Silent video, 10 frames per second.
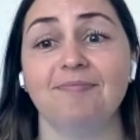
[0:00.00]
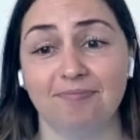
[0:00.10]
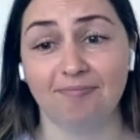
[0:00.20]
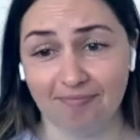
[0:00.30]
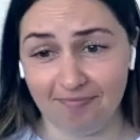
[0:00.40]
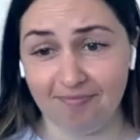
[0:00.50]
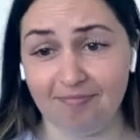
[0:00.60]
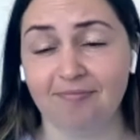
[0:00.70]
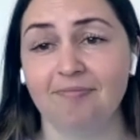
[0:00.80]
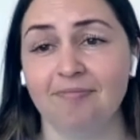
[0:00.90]
you
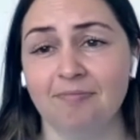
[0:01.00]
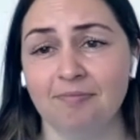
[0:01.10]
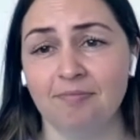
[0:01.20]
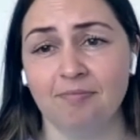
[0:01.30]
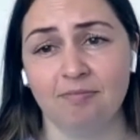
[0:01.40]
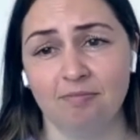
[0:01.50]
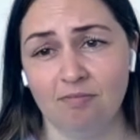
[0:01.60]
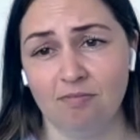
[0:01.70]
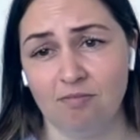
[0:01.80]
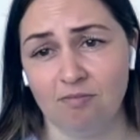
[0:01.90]
know, I will be happy to
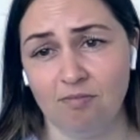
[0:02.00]
talk.